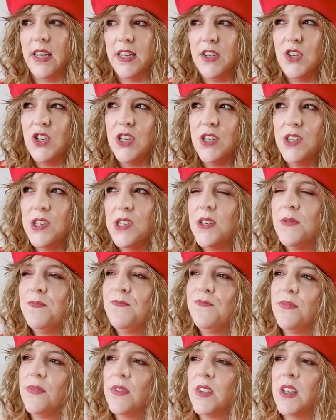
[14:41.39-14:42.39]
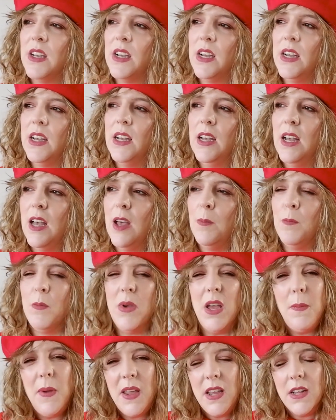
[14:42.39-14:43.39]
It's just,
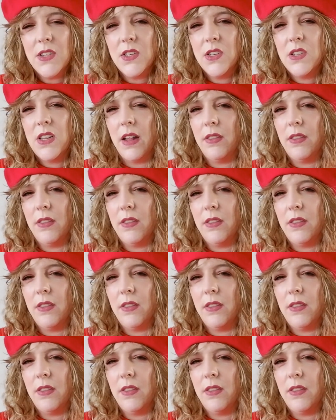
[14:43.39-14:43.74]
maybe it's